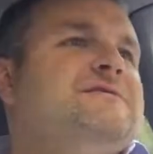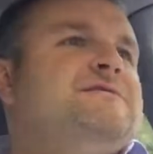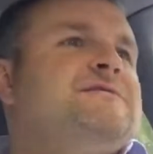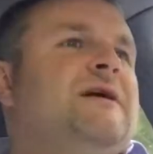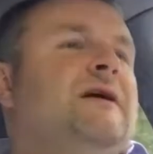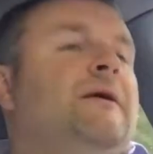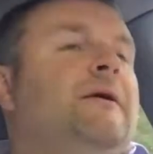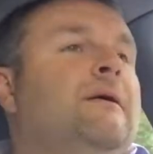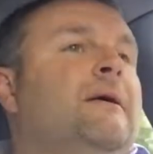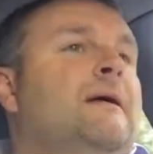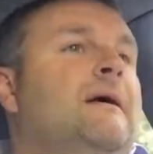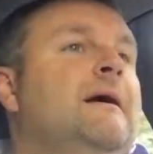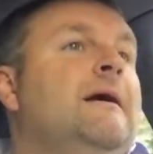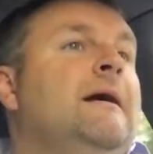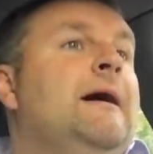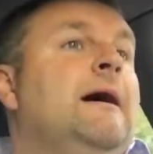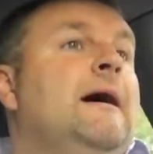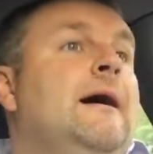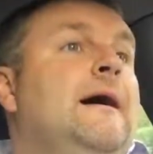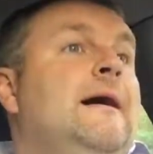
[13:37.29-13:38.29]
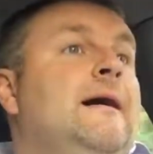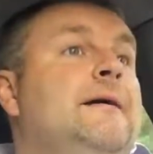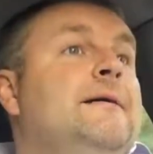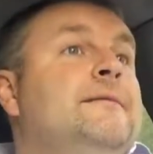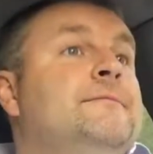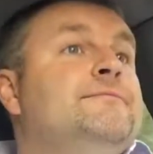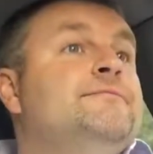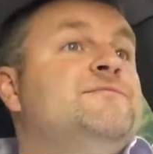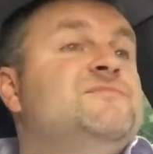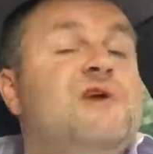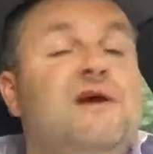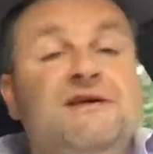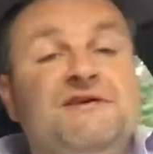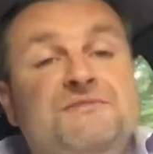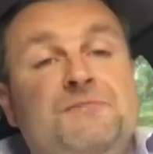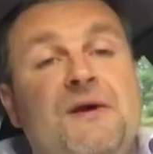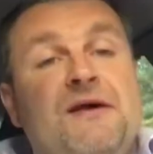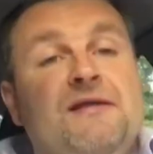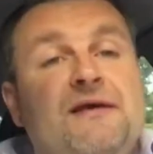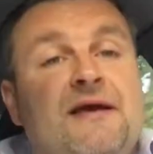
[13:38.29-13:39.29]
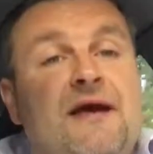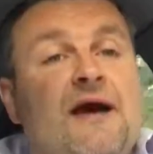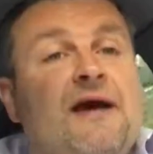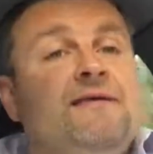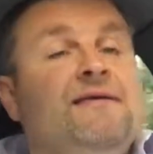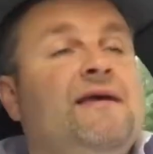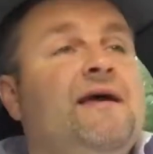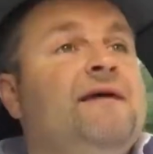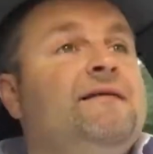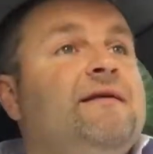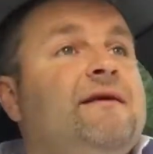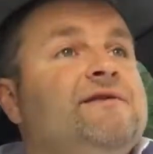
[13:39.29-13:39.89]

So trying to expand the content.